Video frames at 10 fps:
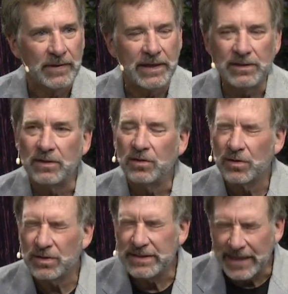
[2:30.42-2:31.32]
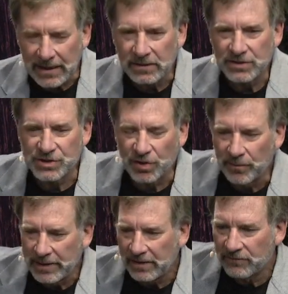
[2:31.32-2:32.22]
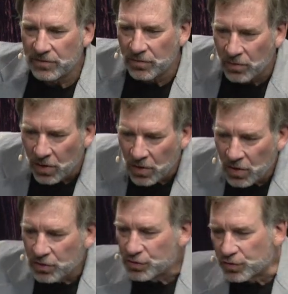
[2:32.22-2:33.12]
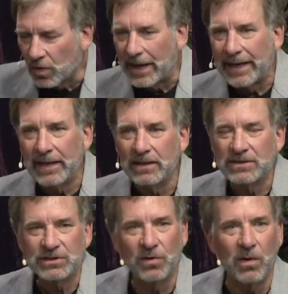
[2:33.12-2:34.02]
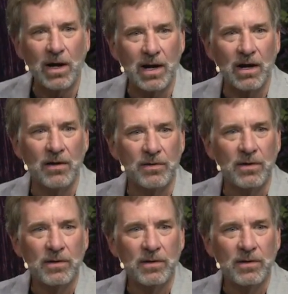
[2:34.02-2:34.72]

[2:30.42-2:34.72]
And yet, so many of you try so hard.